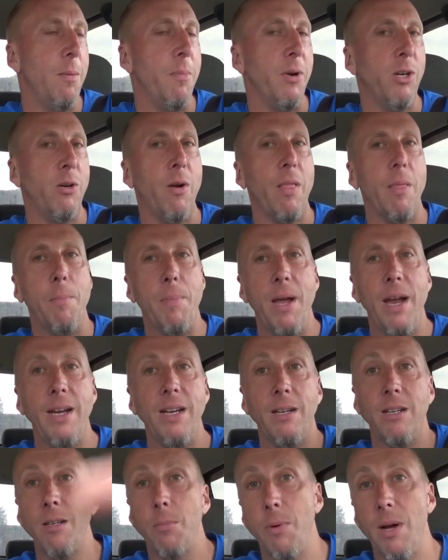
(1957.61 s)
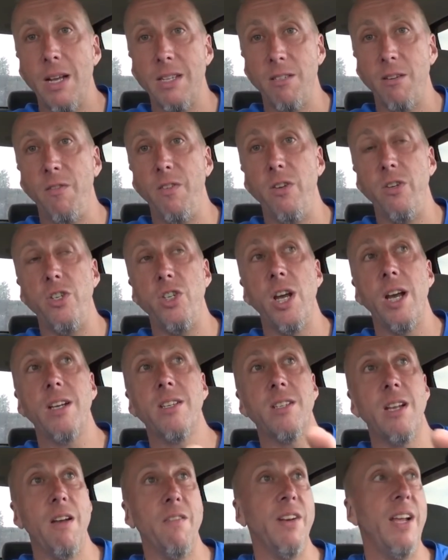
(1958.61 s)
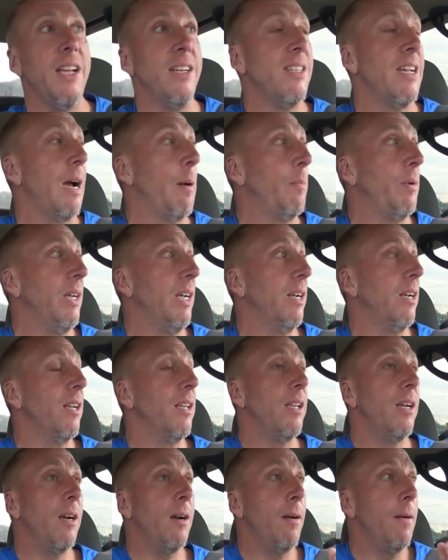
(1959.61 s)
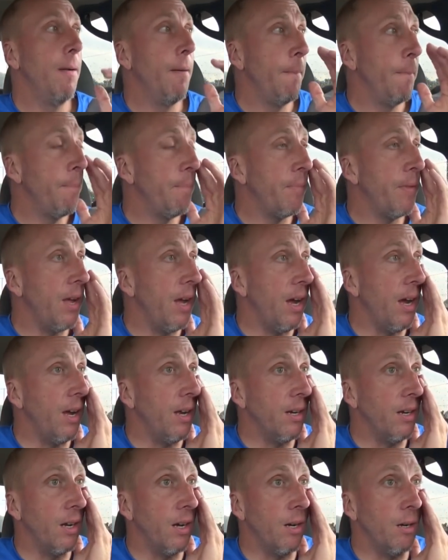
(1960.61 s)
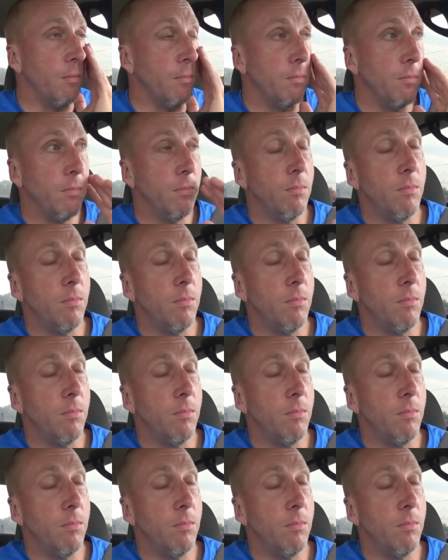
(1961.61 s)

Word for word: I'm gonna go to the bank, deposit a few checks. I haven't had time to get in there, and um,